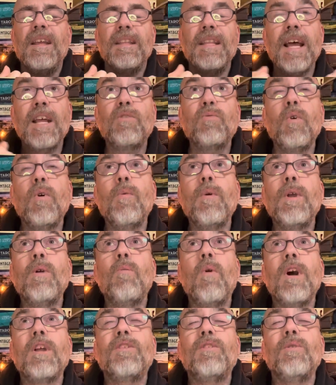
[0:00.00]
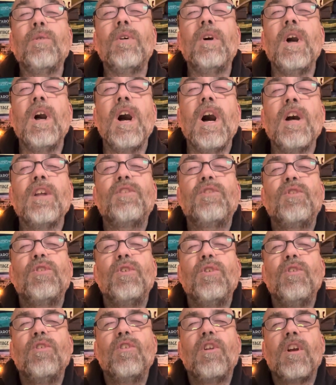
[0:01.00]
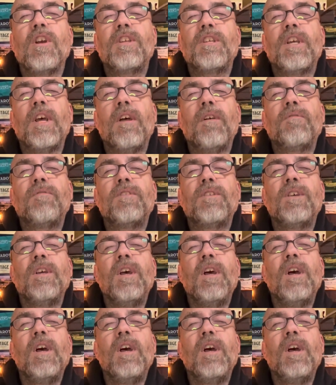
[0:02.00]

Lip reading: That's what we want to attune ourselves